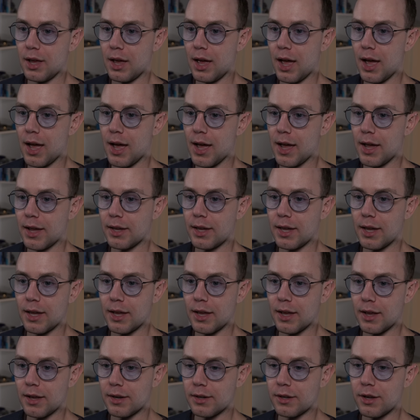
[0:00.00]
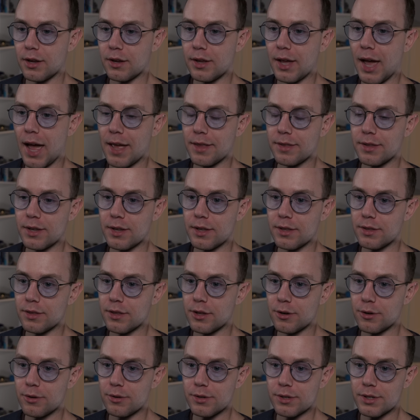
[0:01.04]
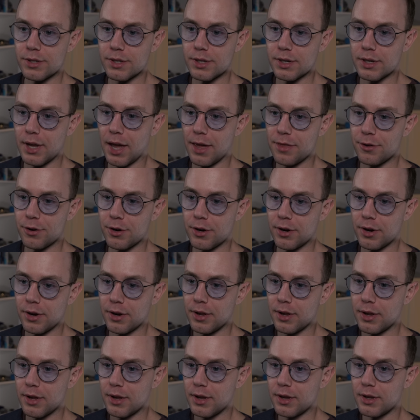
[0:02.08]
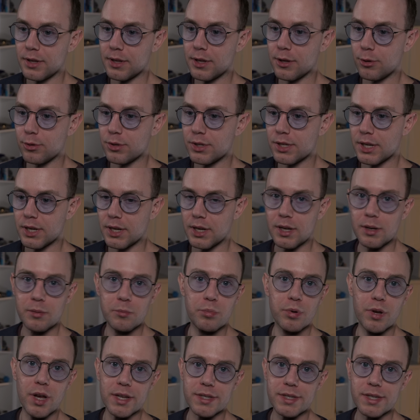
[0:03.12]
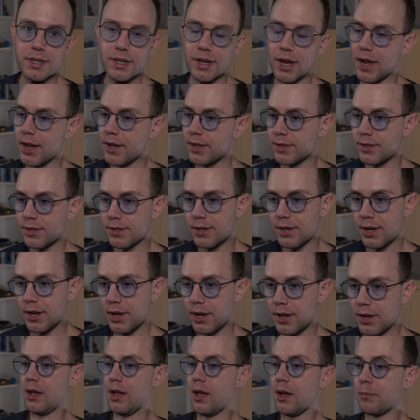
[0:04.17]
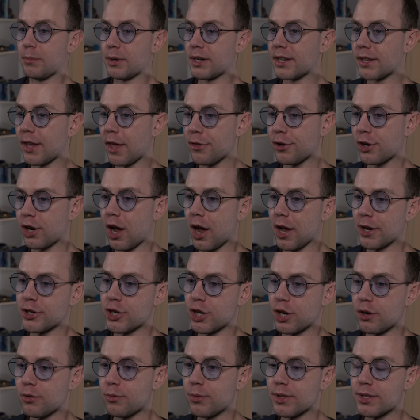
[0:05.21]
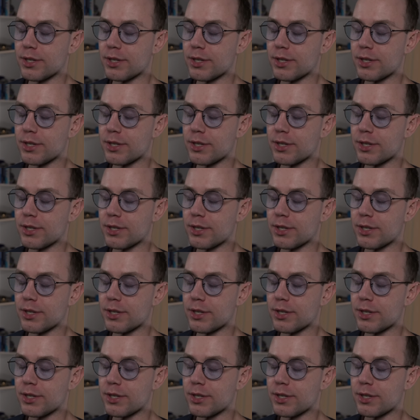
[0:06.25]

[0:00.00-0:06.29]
I can concatenate those together using plus signs. But another gotcha with